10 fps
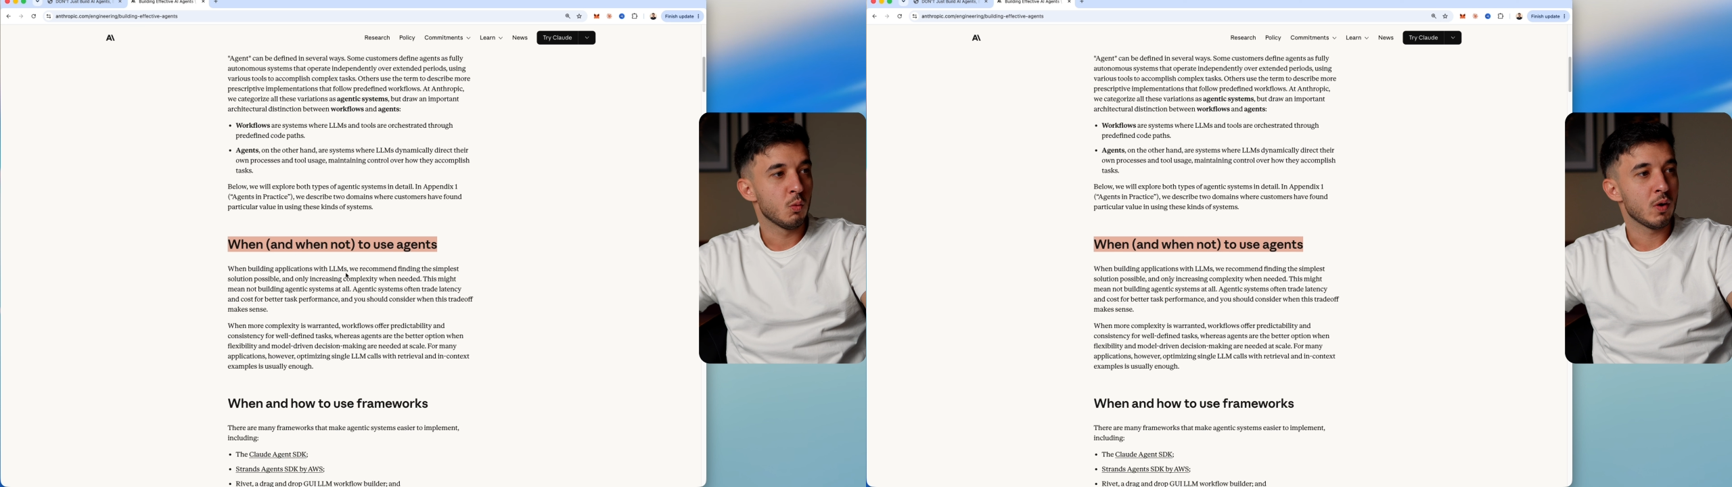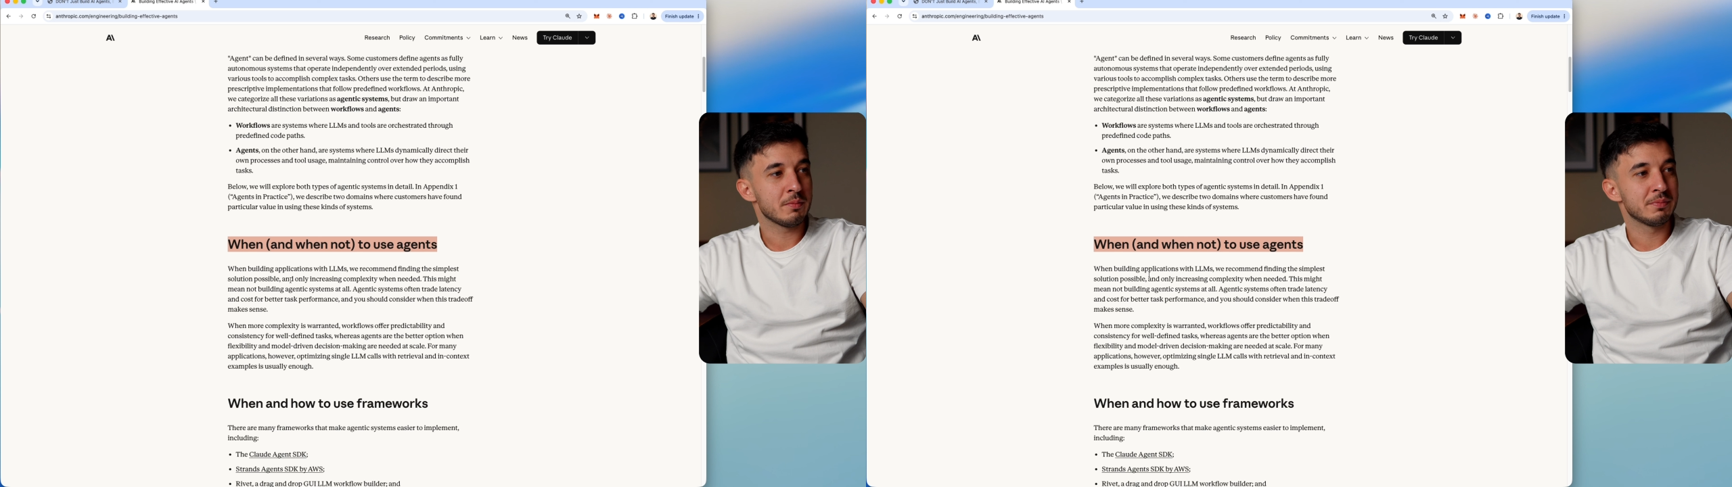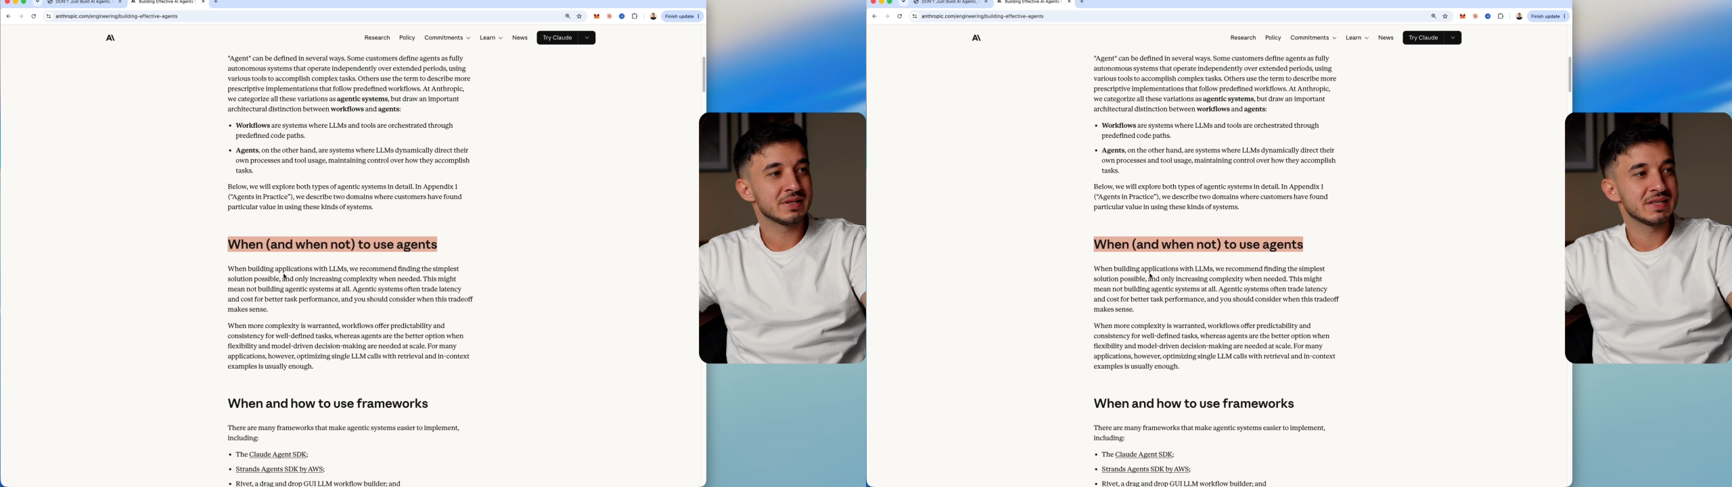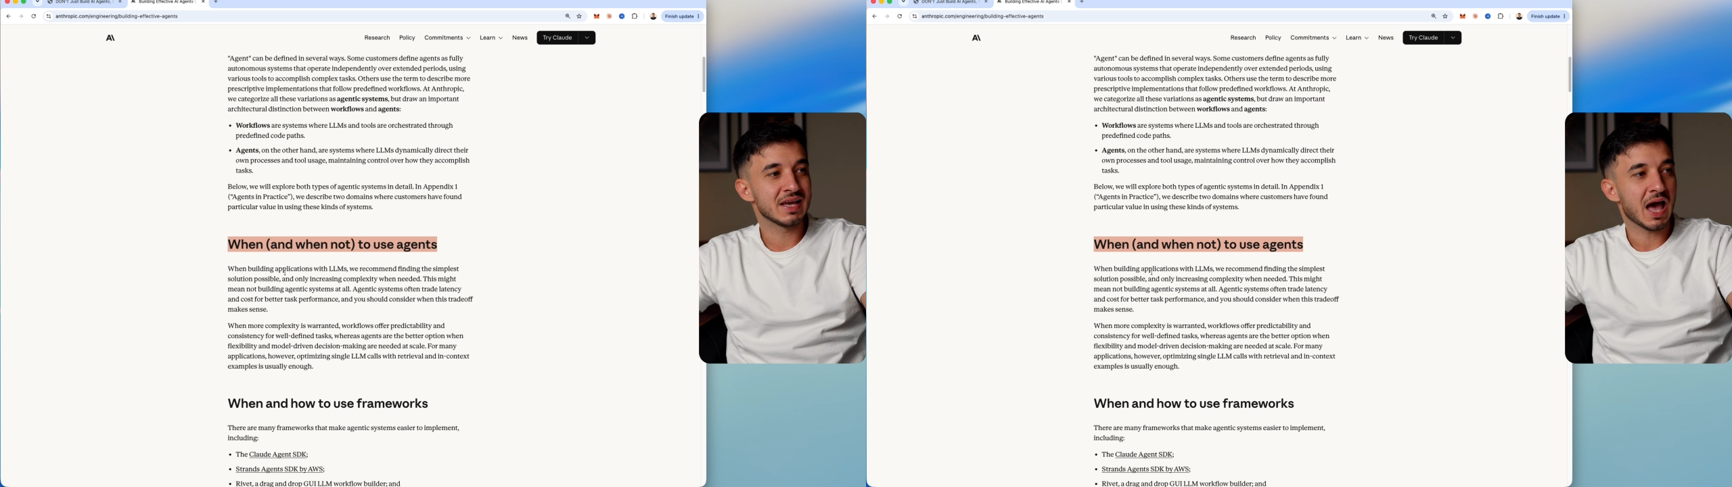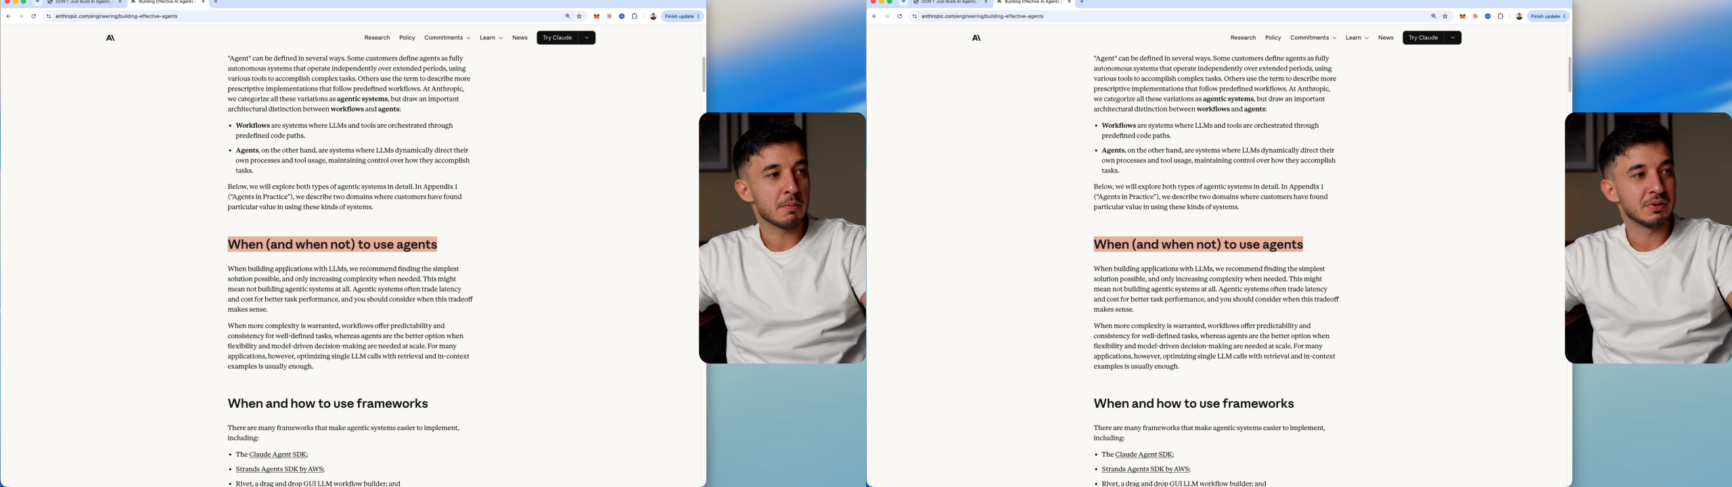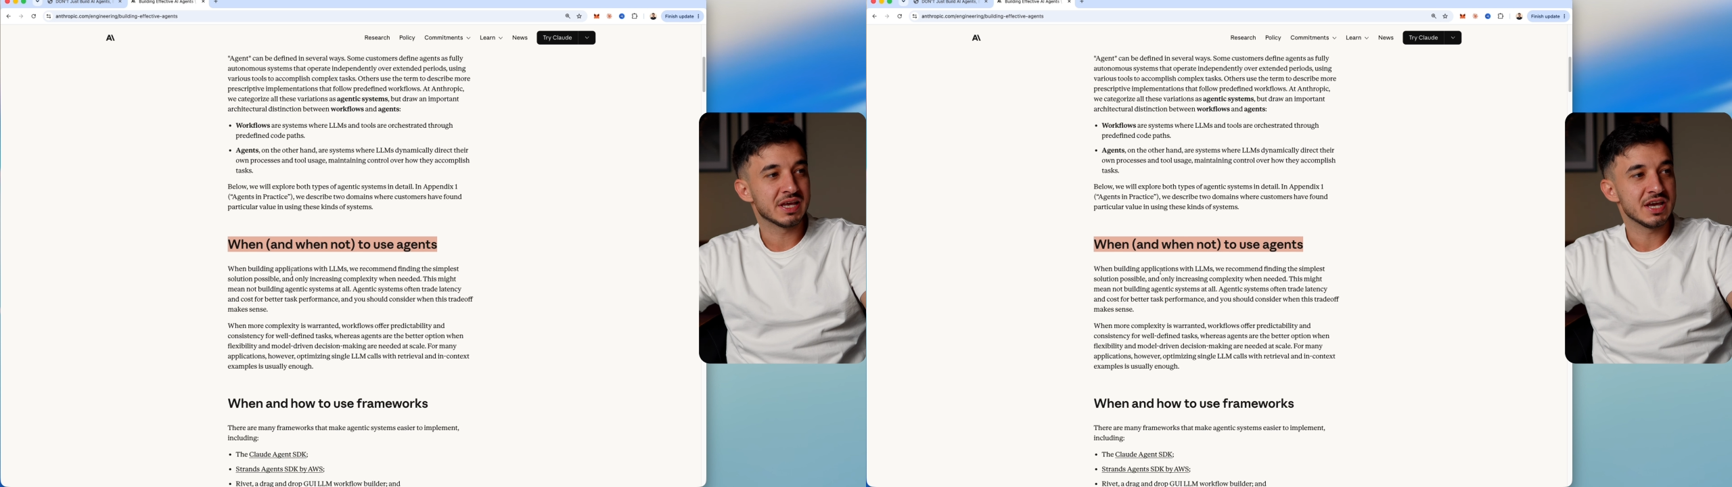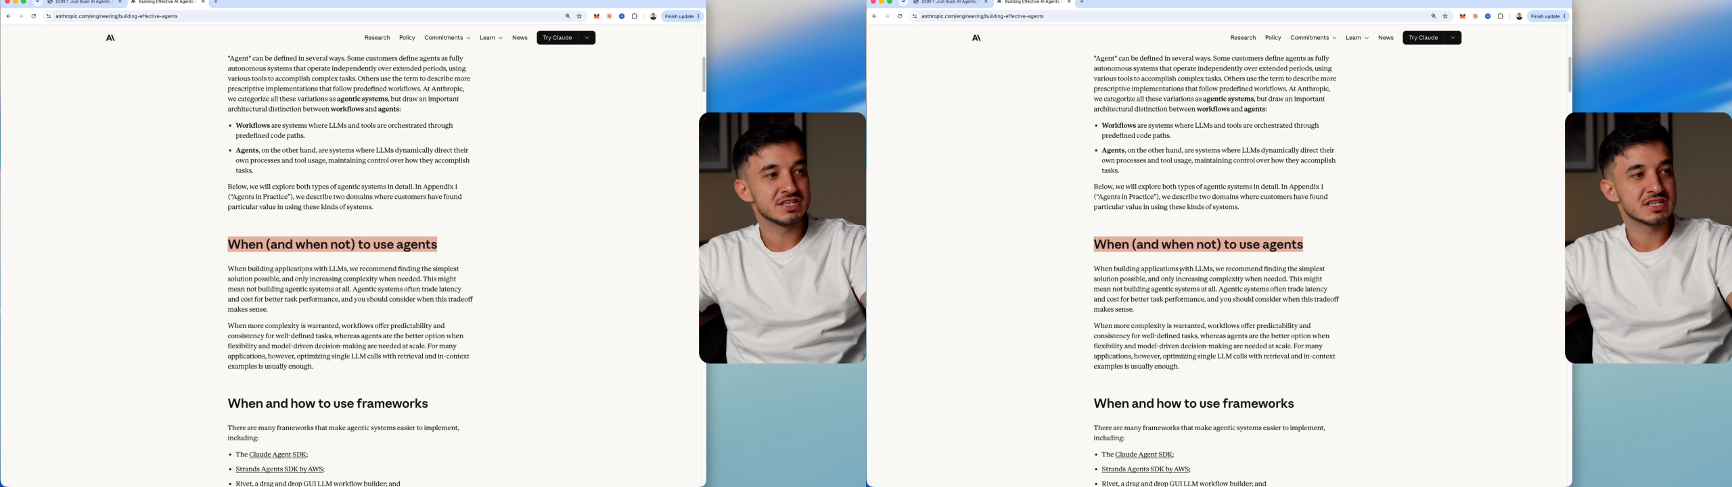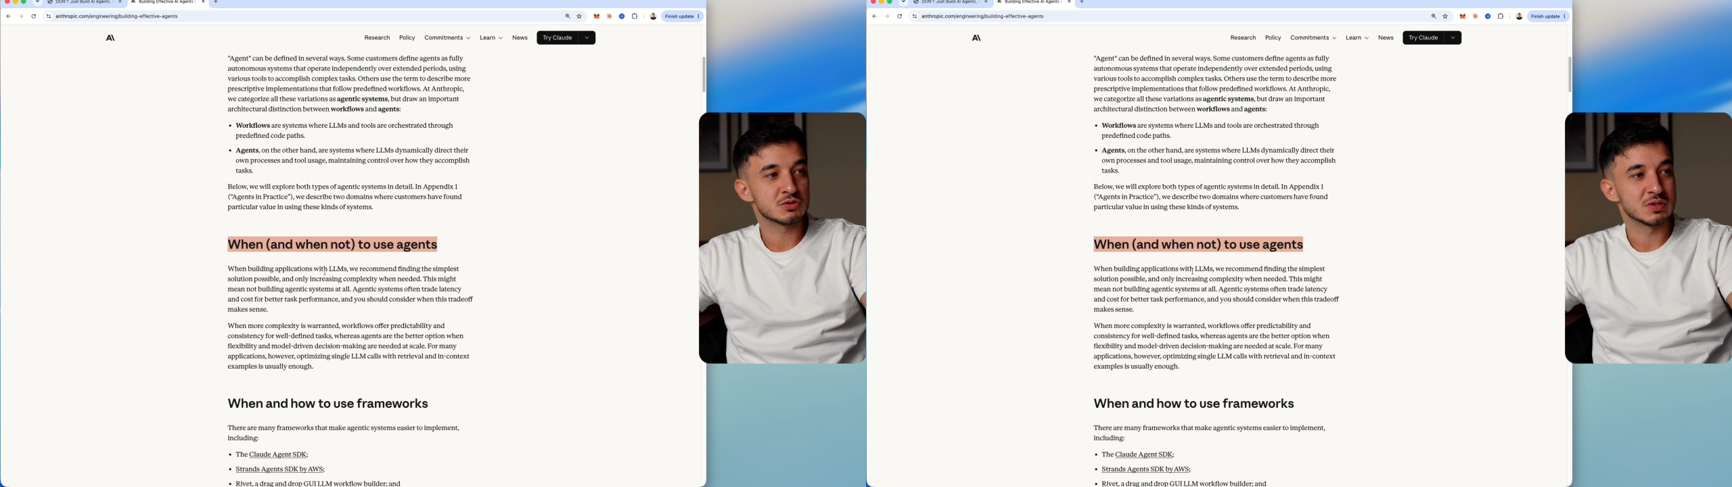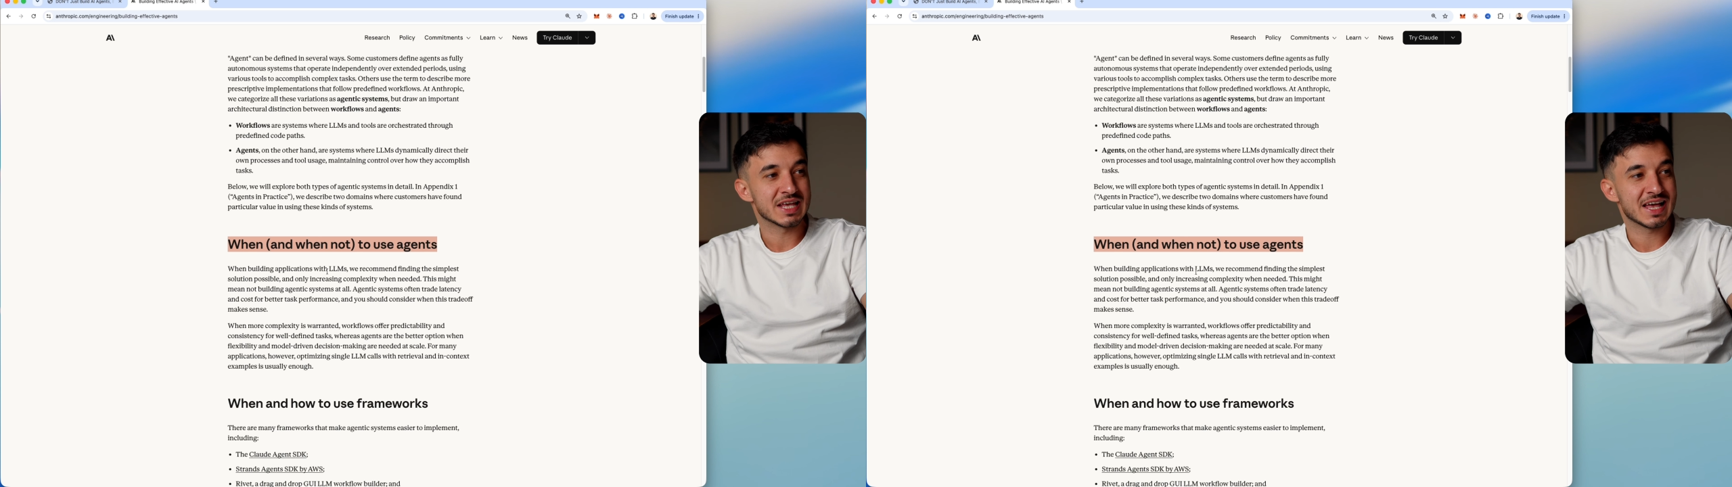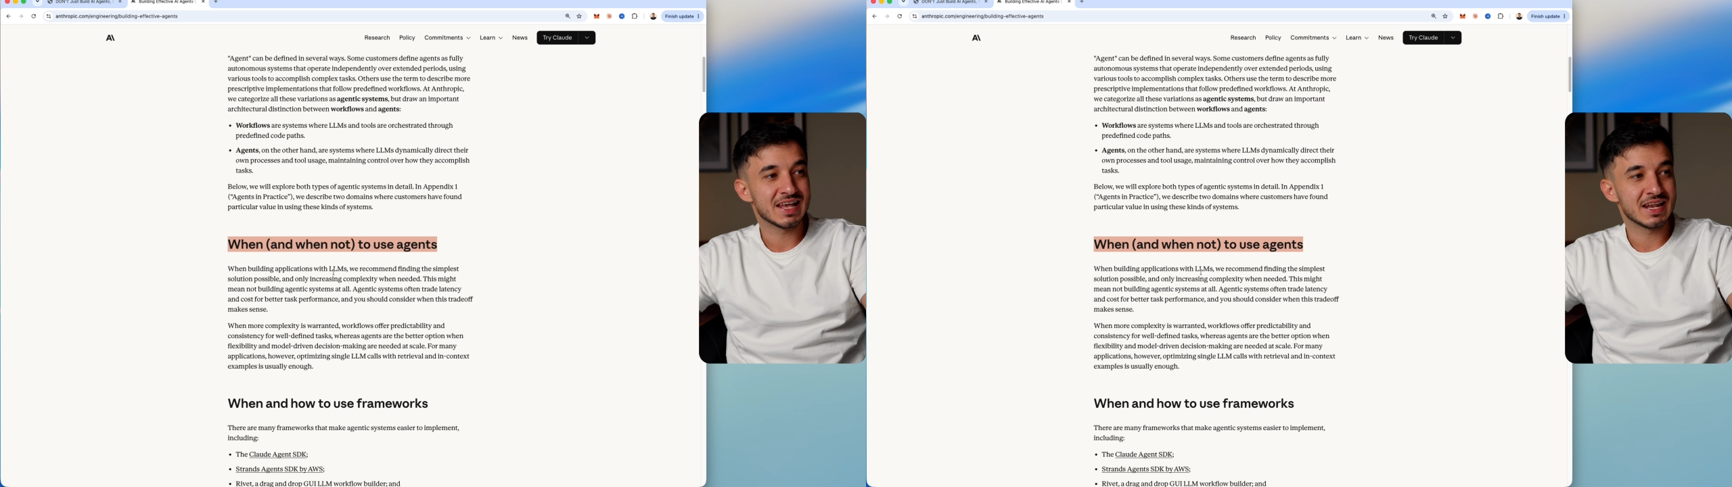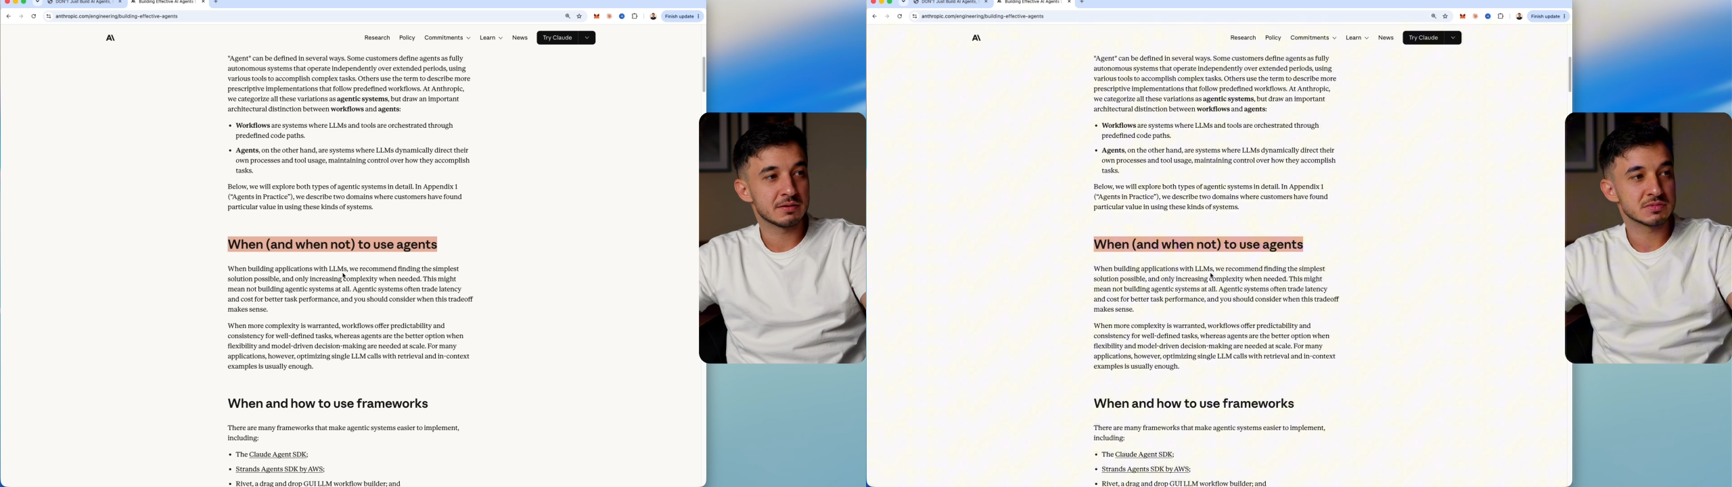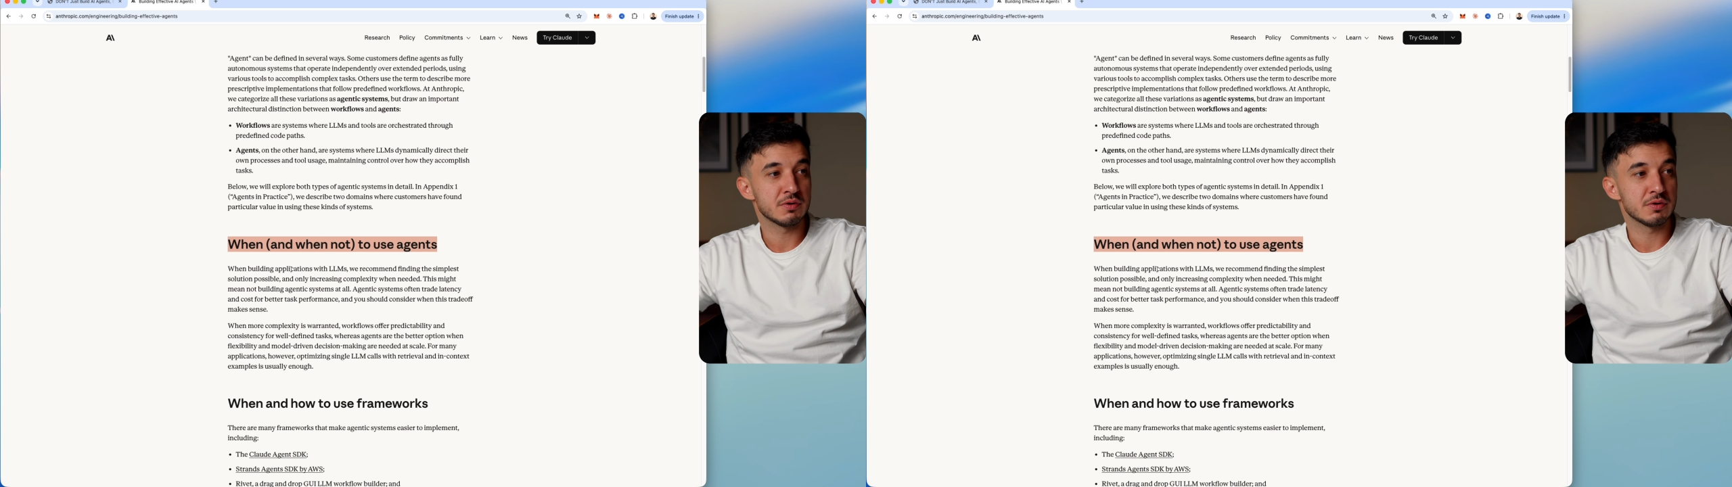When building applications with LLMs,